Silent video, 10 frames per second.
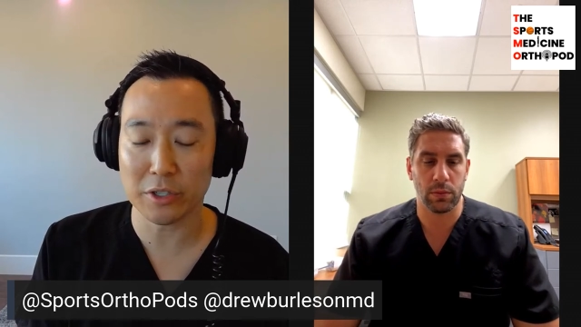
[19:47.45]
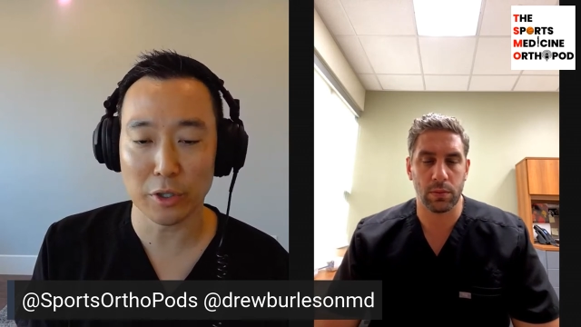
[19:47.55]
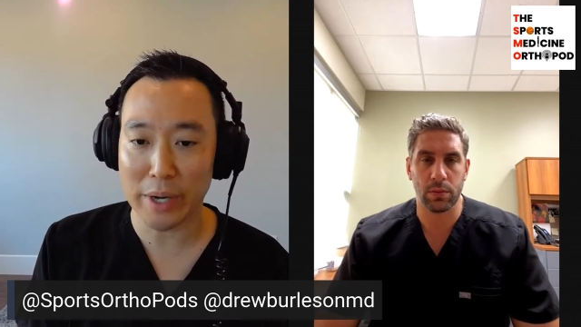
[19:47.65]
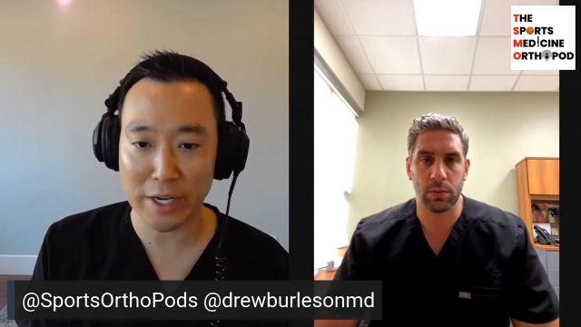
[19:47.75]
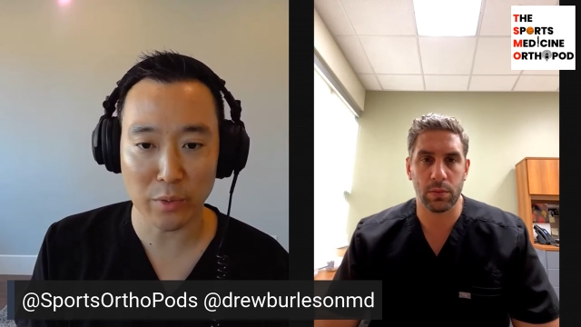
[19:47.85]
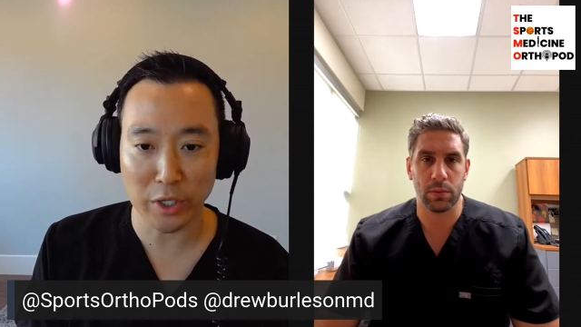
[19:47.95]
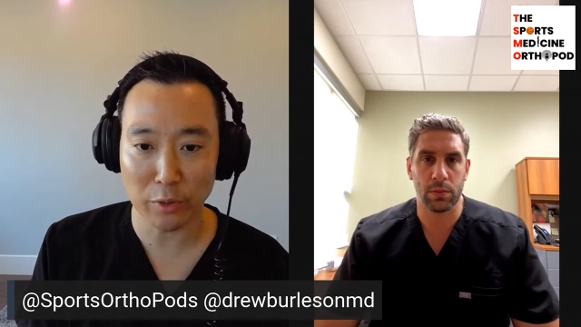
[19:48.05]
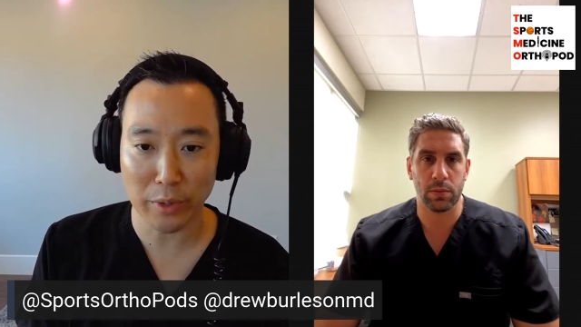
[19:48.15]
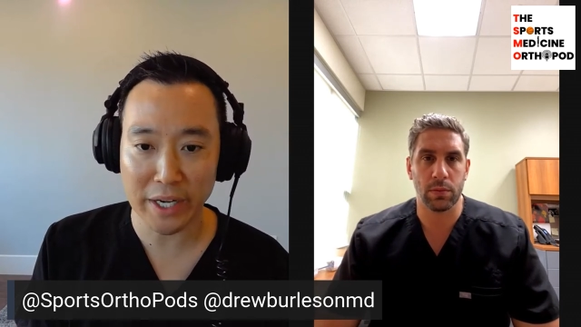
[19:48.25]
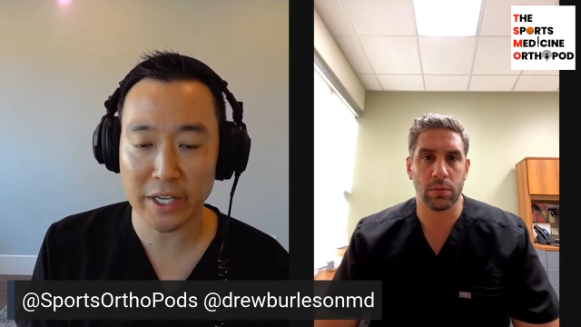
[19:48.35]
Speaker 1: You're ready when
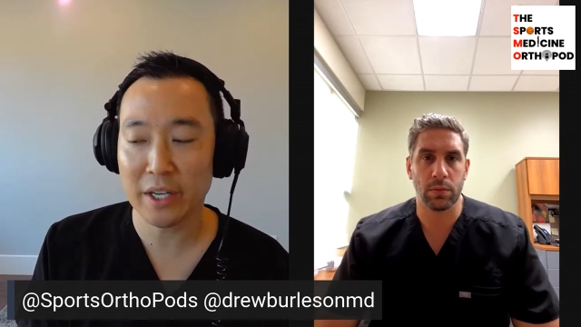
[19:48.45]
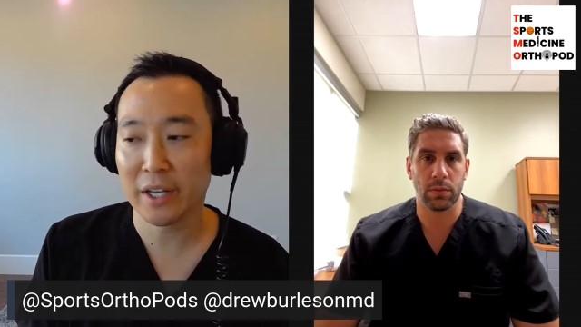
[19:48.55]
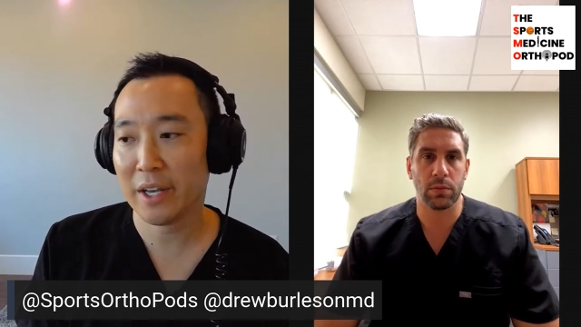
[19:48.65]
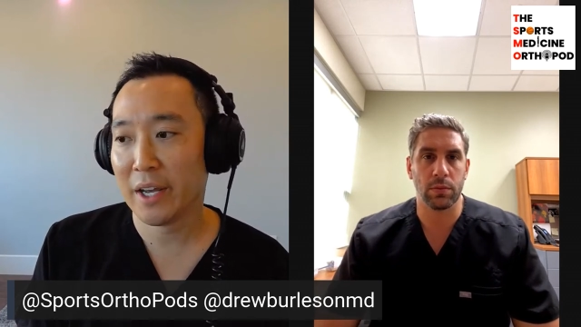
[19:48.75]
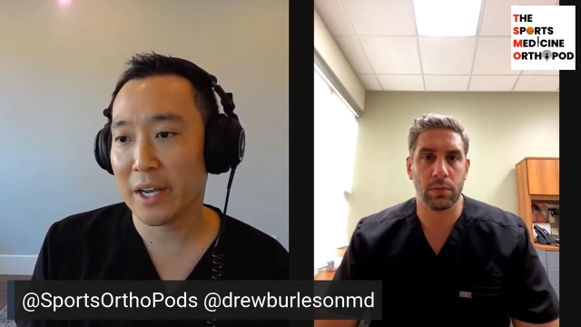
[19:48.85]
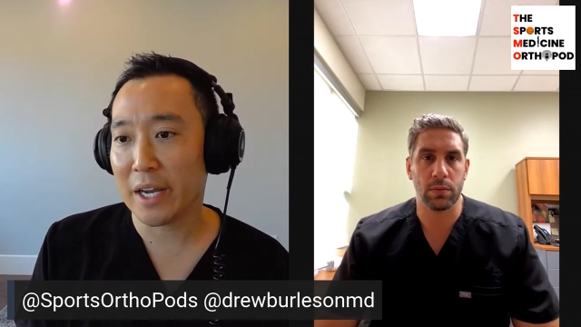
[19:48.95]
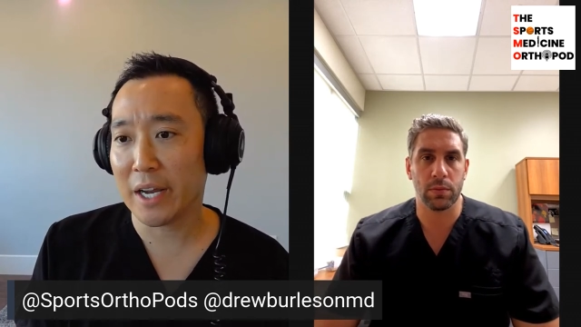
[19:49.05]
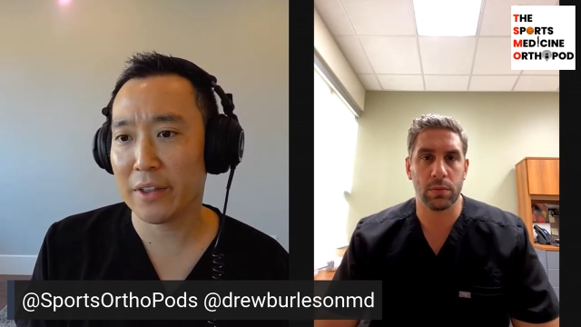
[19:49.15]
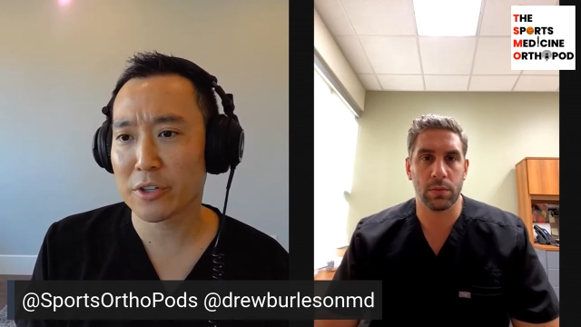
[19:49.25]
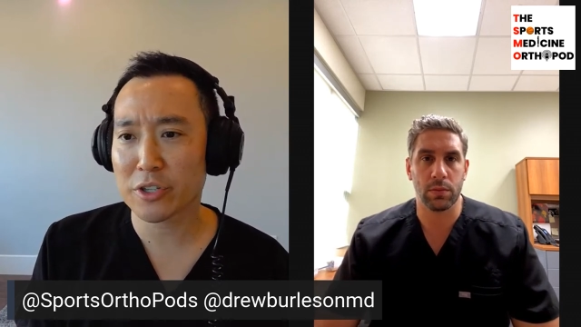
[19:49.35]
you're ready.
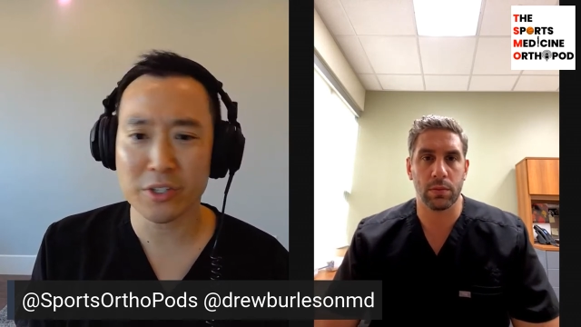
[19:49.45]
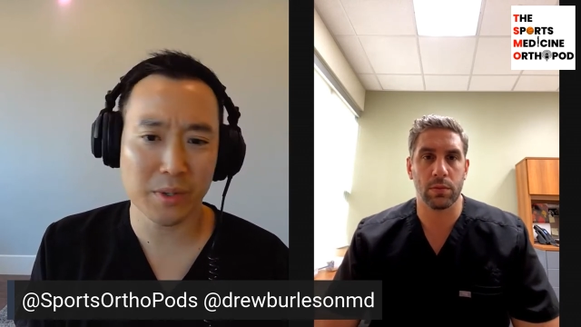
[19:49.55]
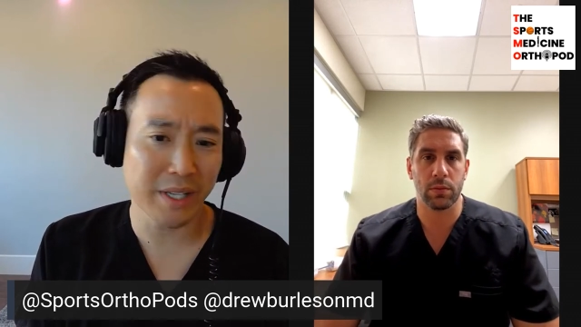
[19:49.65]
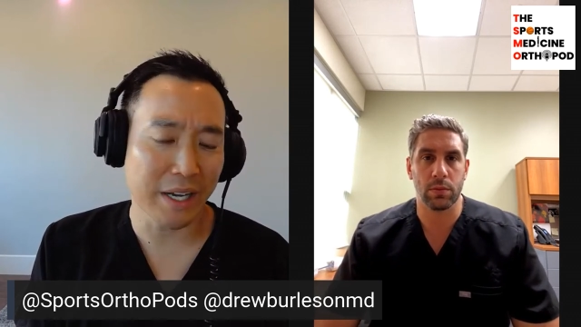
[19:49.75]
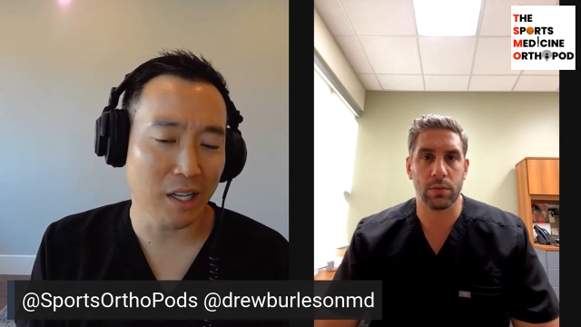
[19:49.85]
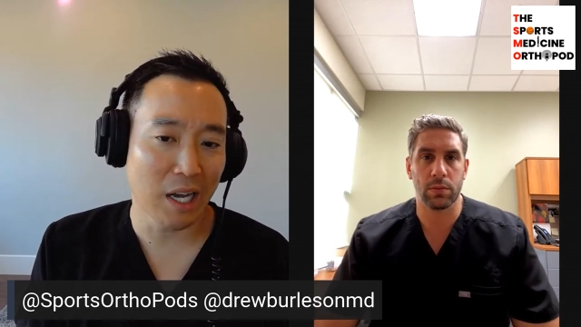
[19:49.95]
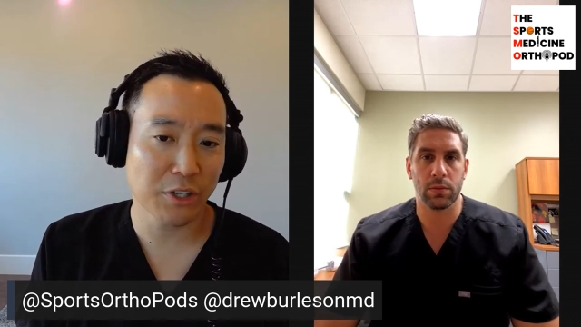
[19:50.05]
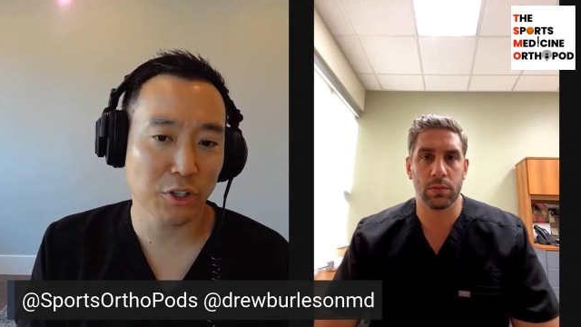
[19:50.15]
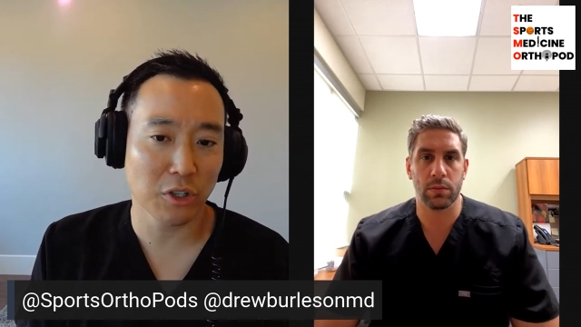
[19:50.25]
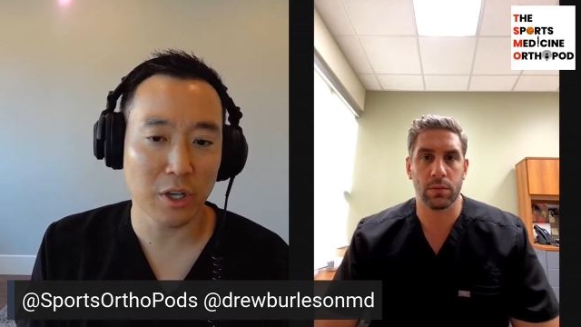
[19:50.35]
And there's also a
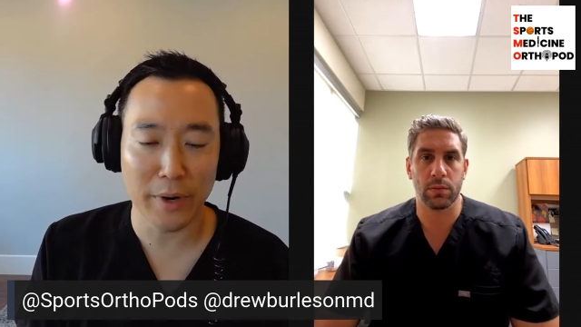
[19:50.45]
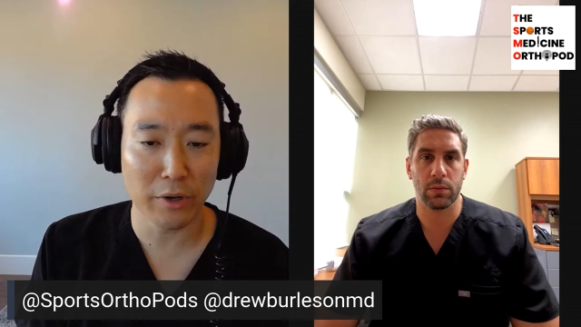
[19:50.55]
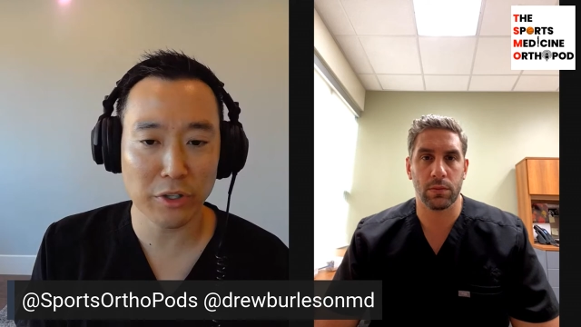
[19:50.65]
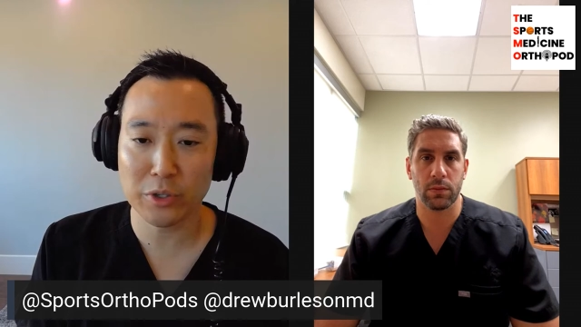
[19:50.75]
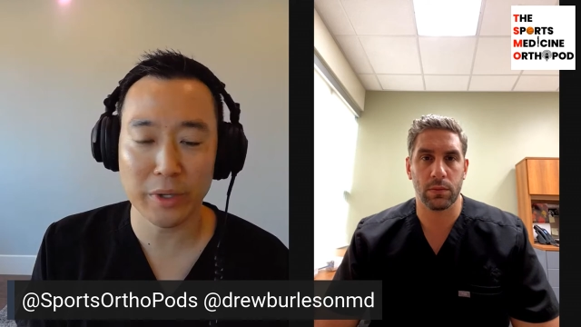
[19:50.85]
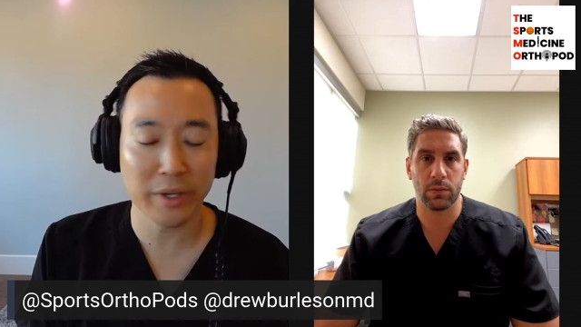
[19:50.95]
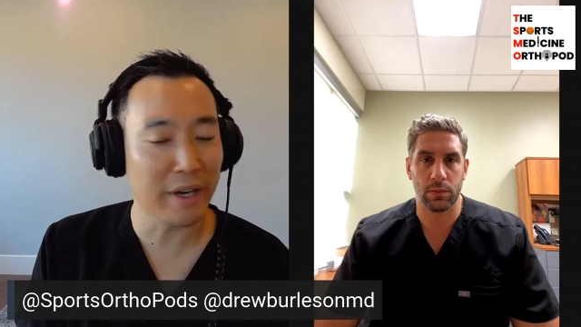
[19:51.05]
psychological component to it.